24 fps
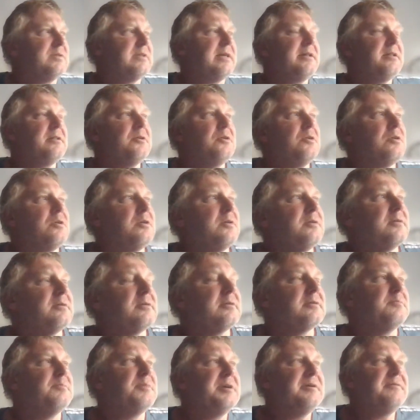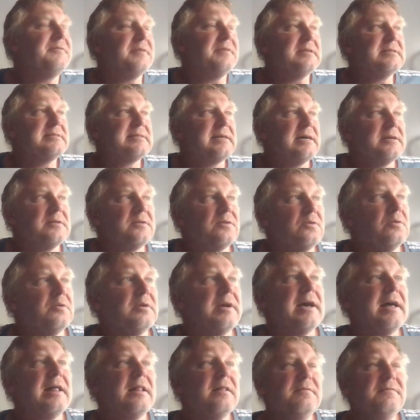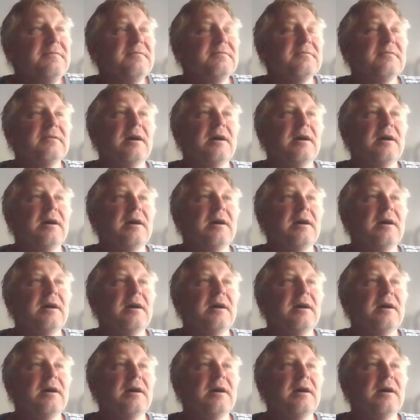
tell your brief insight on health.